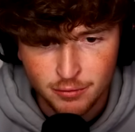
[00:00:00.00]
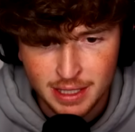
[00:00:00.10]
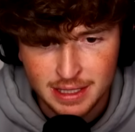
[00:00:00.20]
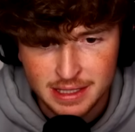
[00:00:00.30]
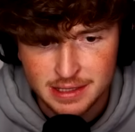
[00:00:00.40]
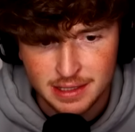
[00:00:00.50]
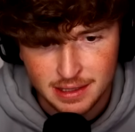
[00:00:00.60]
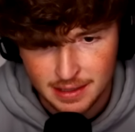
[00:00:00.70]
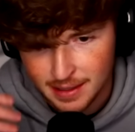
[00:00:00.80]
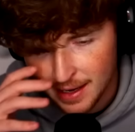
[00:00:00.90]

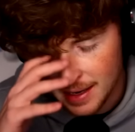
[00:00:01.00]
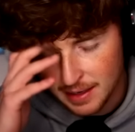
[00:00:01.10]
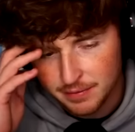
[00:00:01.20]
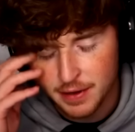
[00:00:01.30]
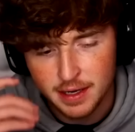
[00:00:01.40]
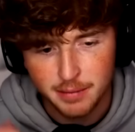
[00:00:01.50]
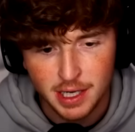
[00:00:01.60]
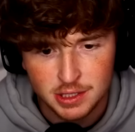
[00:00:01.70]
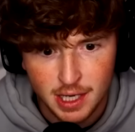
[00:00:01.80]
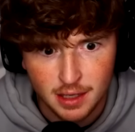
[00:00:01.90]
Realistically, I ain't finding
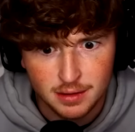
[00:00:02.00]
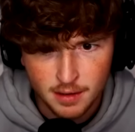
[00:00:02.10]
my child.